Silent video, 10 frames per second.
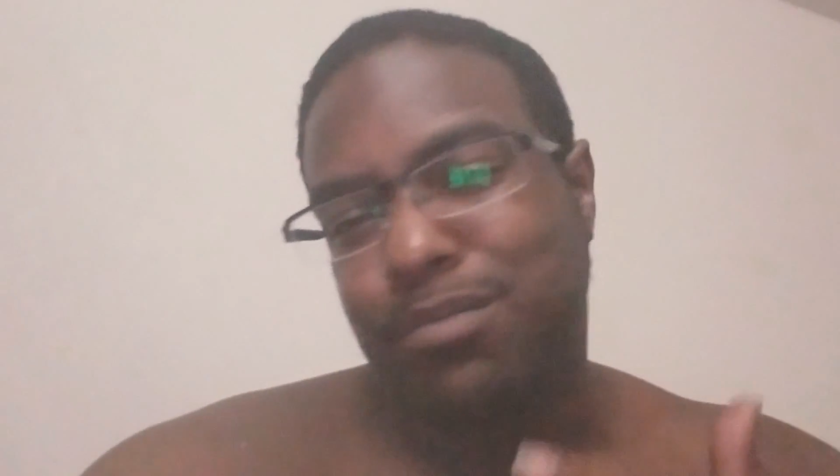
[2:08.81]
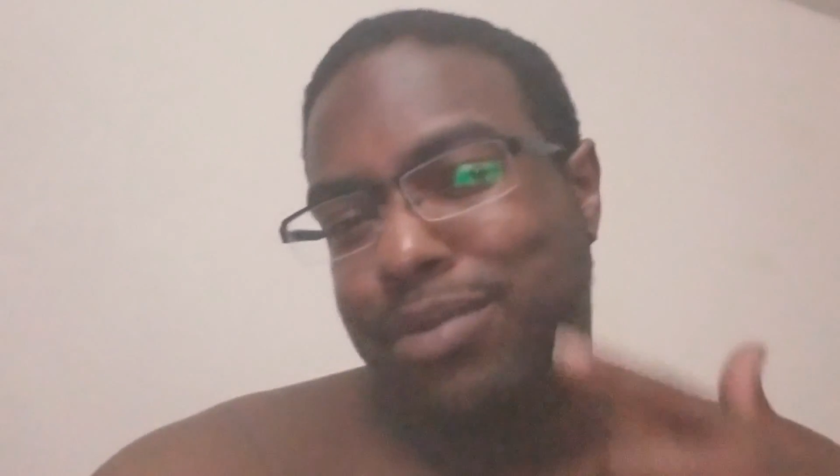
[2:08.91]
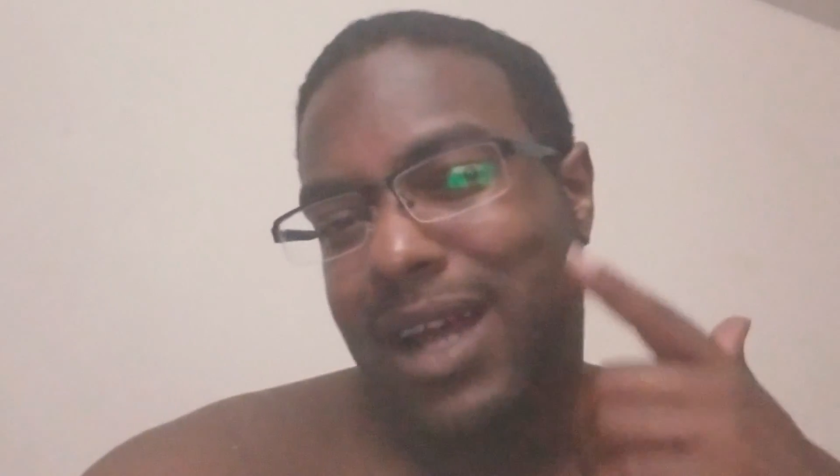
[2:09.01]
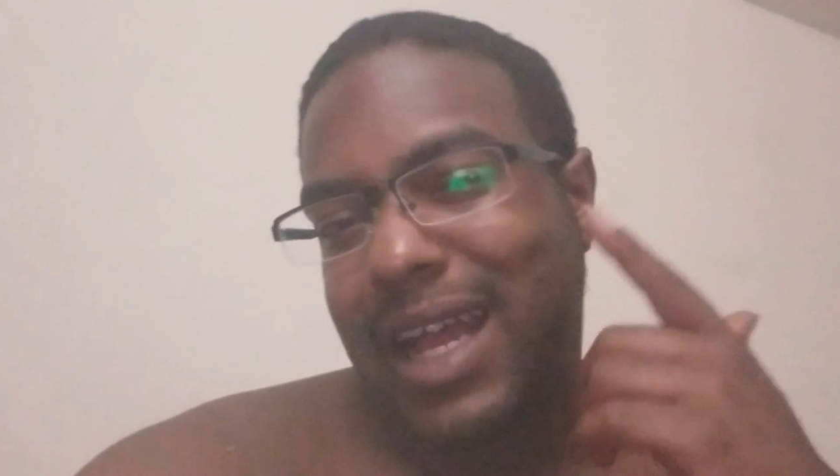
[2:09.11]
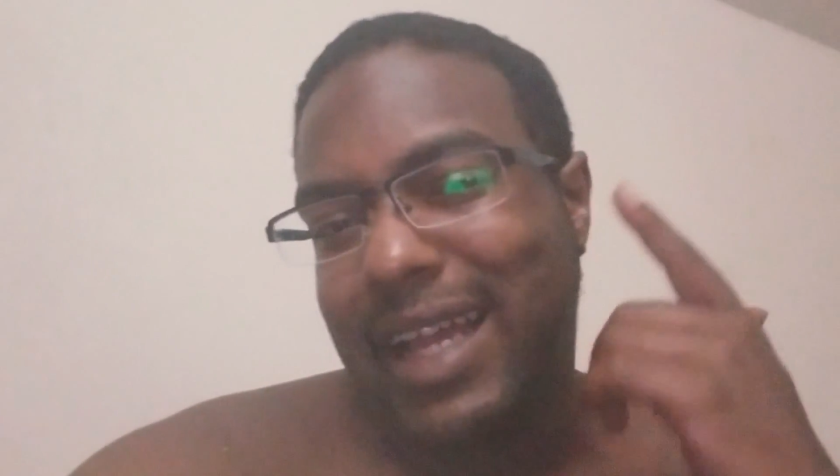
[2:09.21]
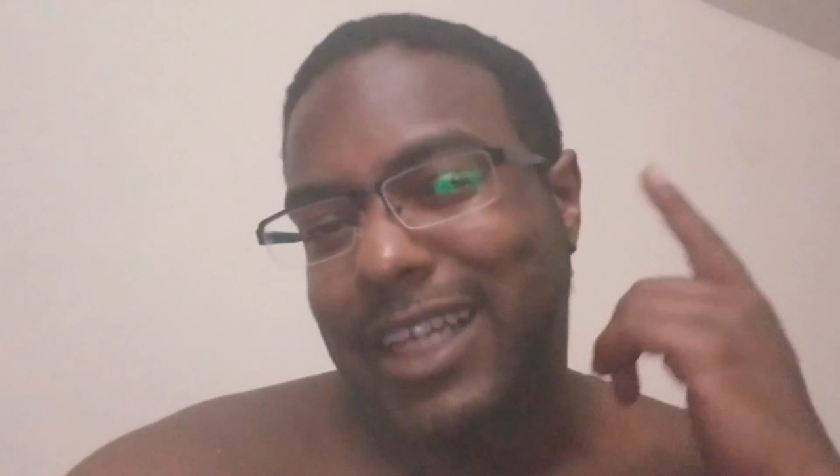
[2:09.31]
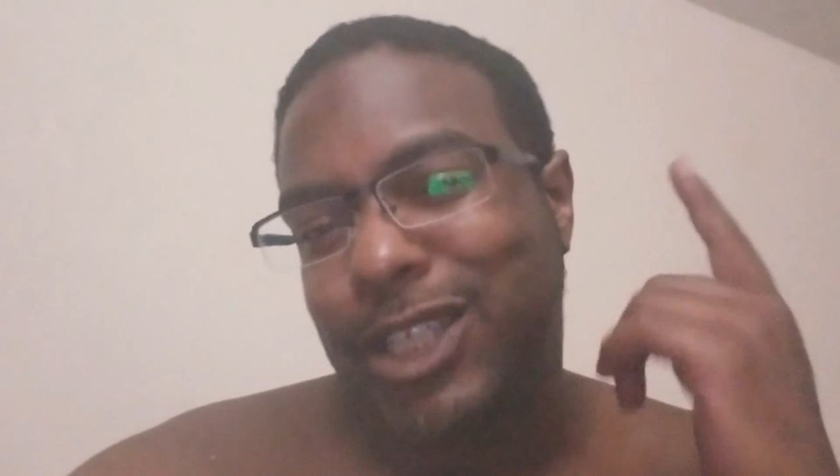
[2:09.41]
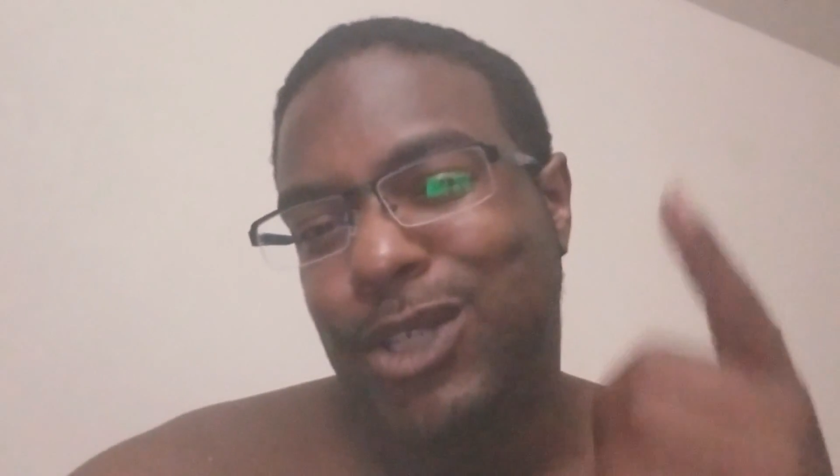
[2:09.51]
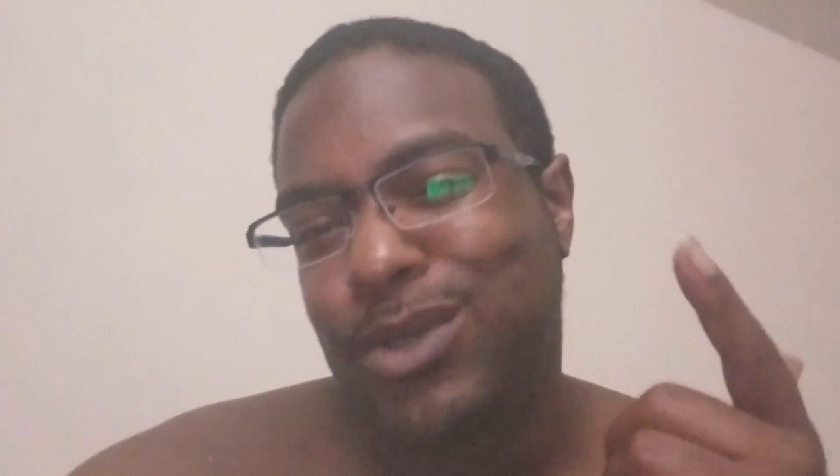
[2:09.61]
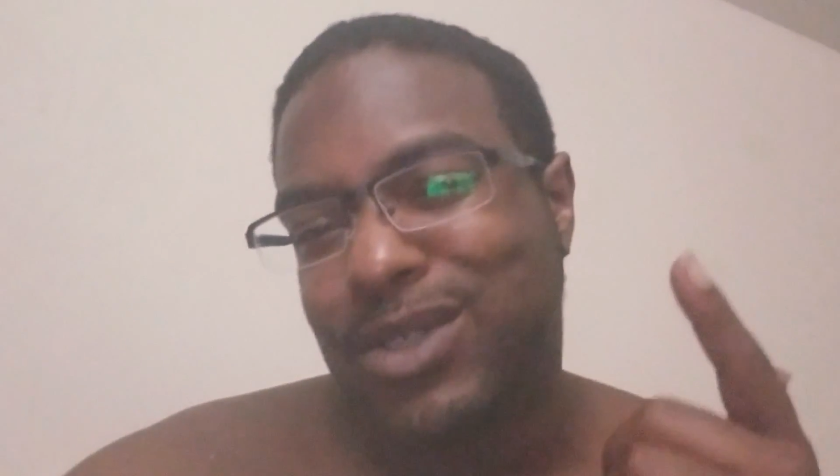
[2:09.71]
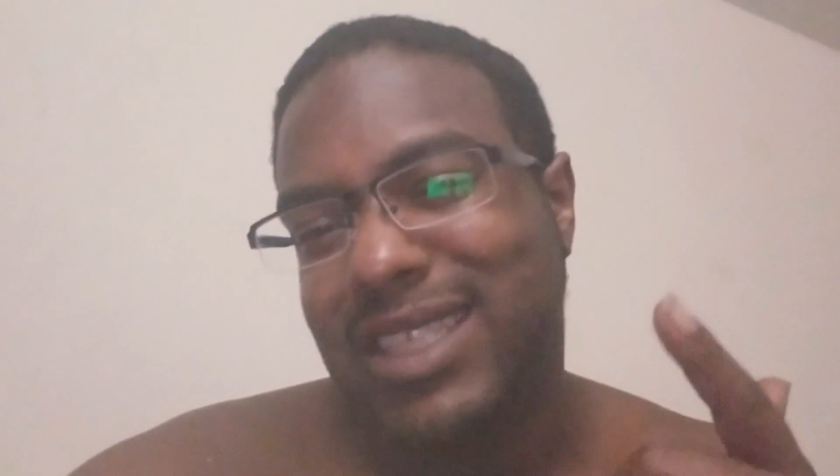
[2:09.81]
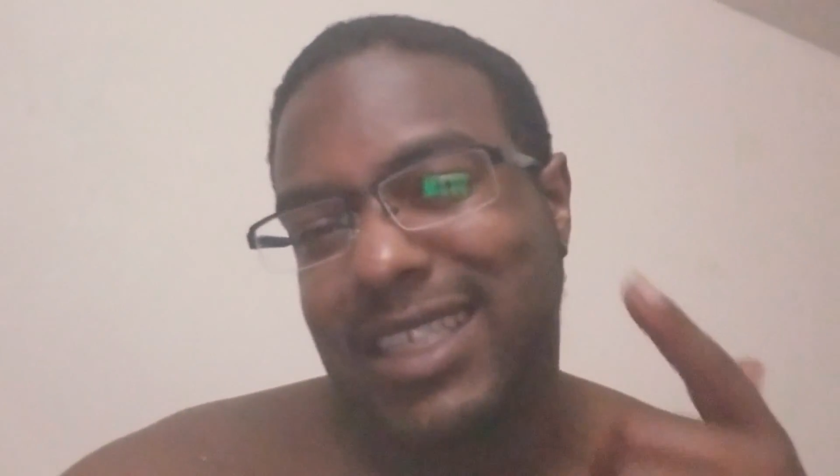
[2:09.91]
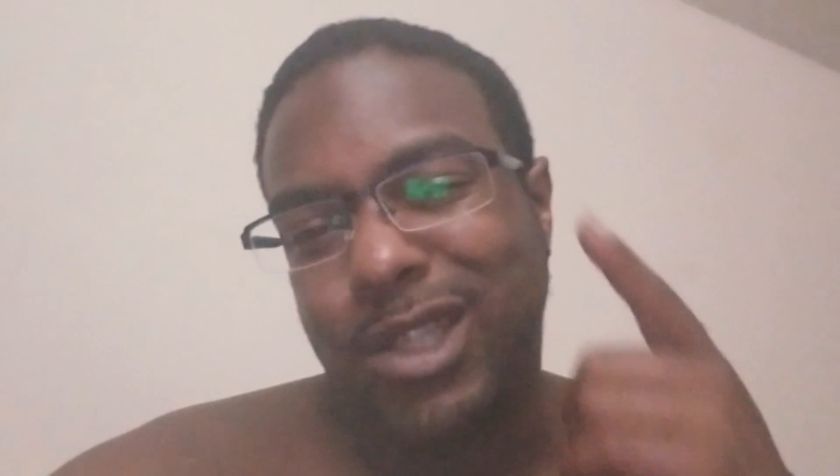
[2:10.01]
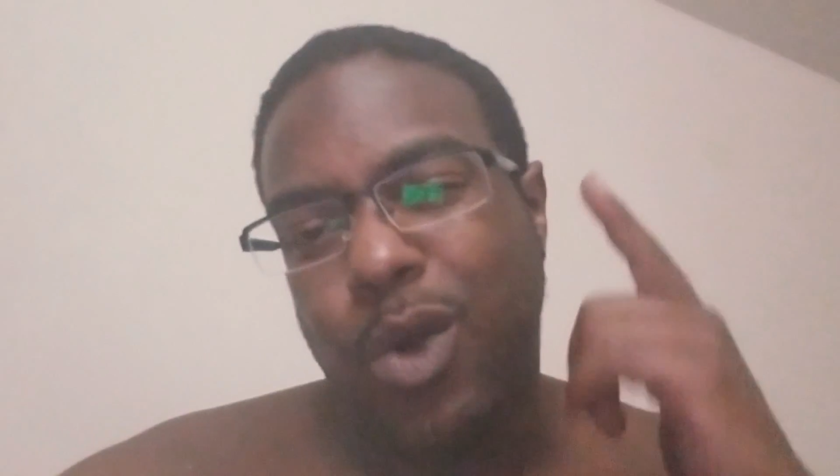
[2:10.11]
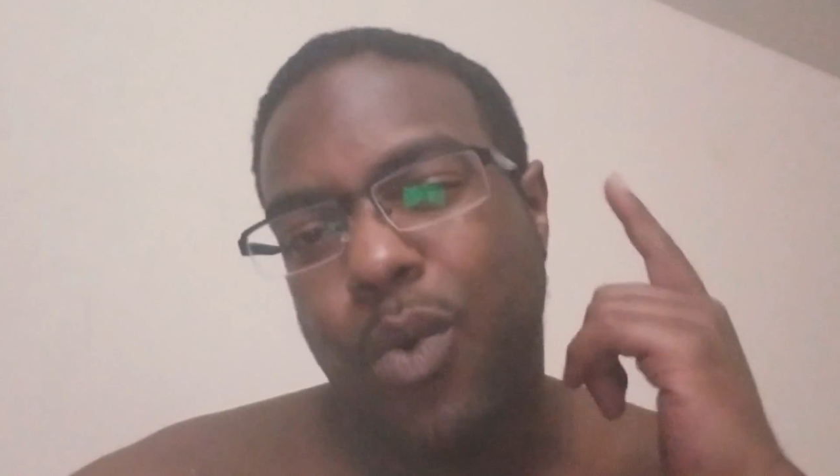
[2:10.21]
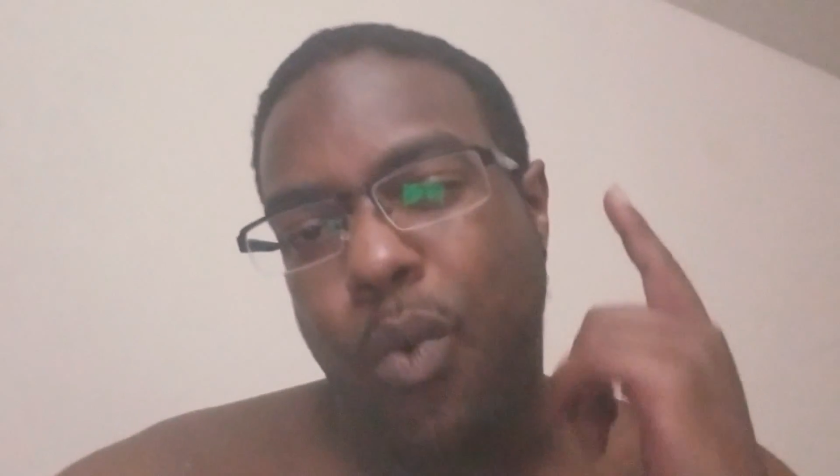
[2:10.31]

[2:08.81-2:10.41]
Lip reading: by using the